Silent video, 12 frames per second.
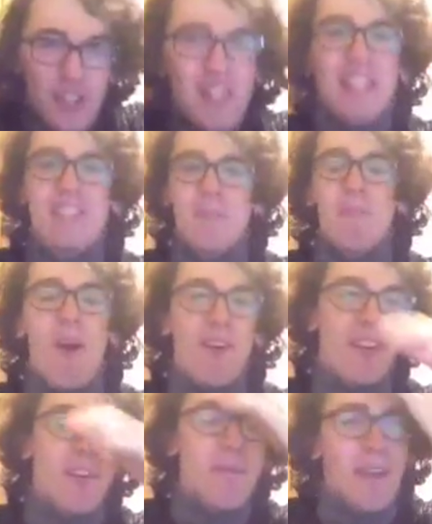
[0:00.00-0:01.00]
you need to
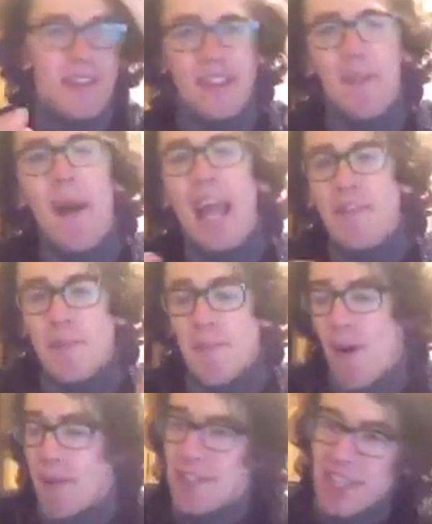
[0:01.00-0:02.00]
market. They might even be
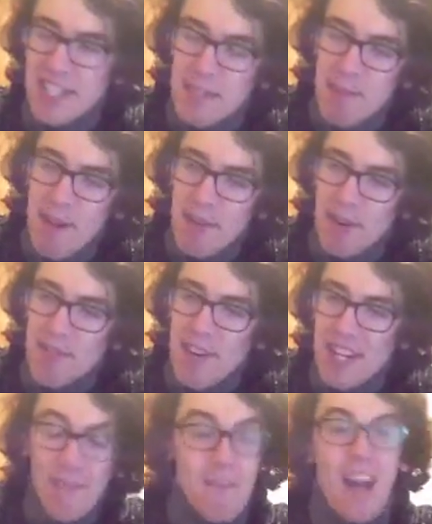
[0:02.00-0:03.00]
marketing it to men
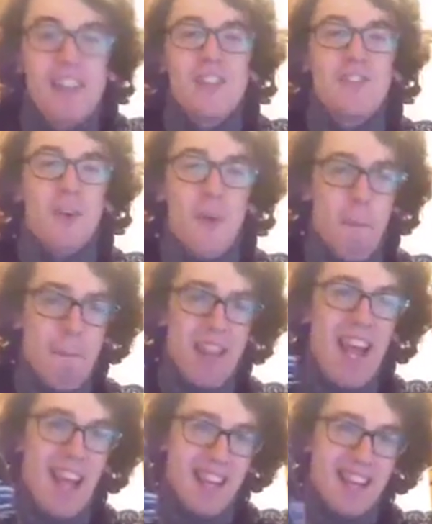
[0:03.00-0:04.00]
already. I just thought
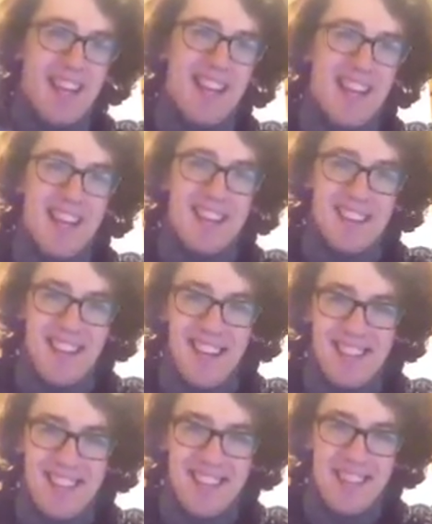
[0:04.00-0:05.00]
black.
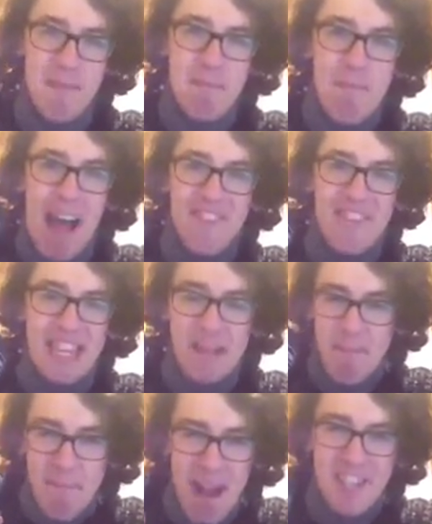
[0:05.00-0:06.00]
That's a
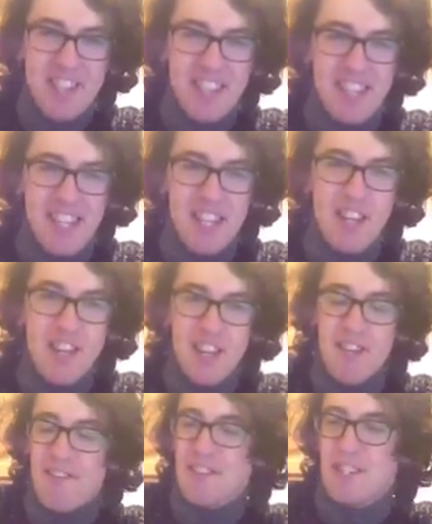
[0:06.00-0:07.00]
manly, masculine
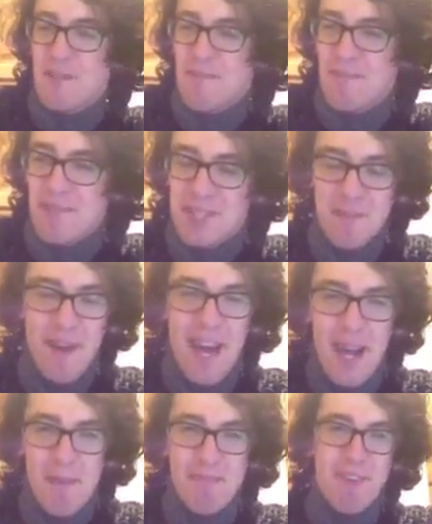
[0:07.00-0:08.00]
colour for some
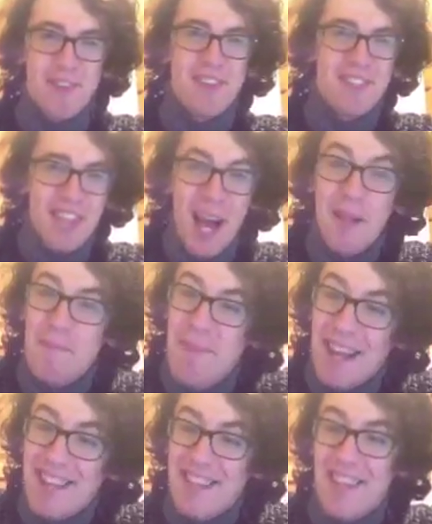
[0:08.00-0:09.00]
hair product. I'll
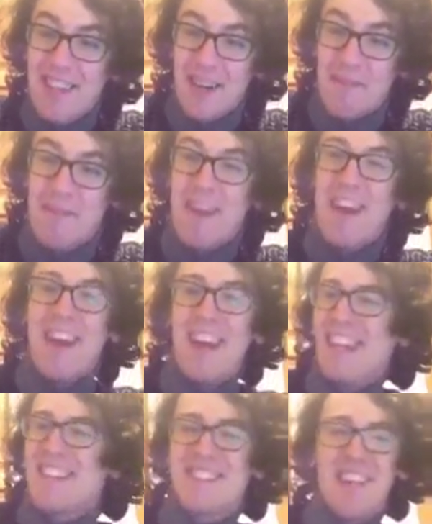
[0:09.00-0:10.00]
pick that up.
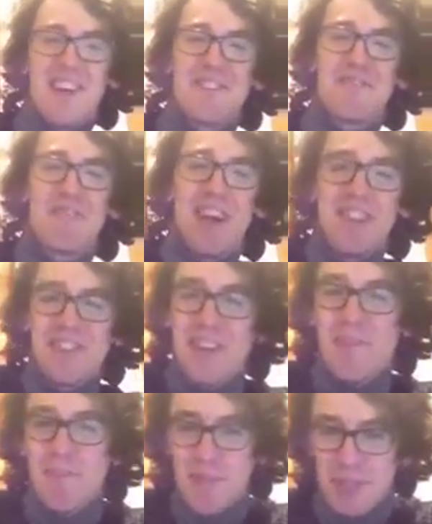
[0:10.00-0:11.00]
It sounds French.
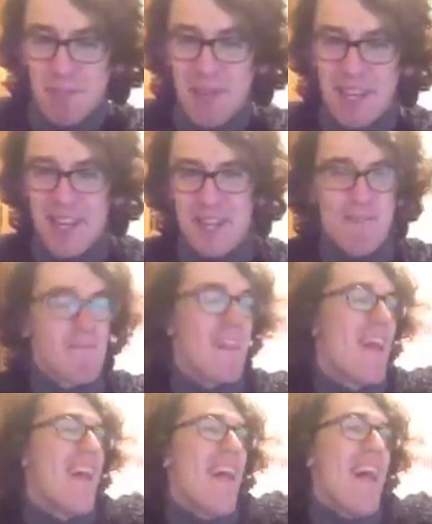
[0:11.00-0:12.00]
It must be good.
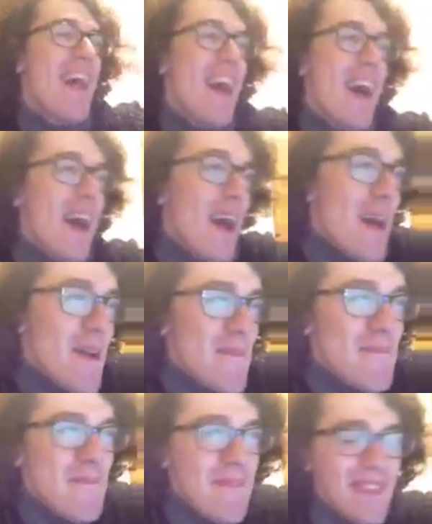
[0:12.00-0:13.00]

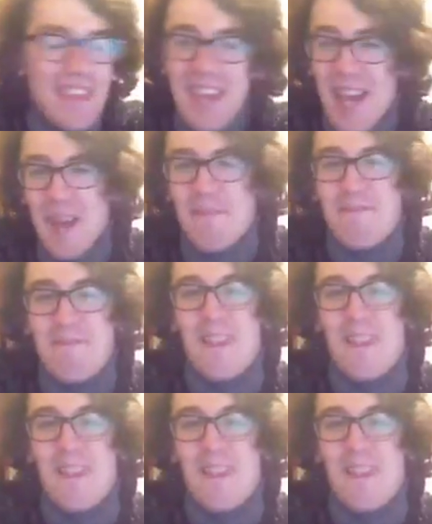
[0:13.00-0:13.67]
Yeah.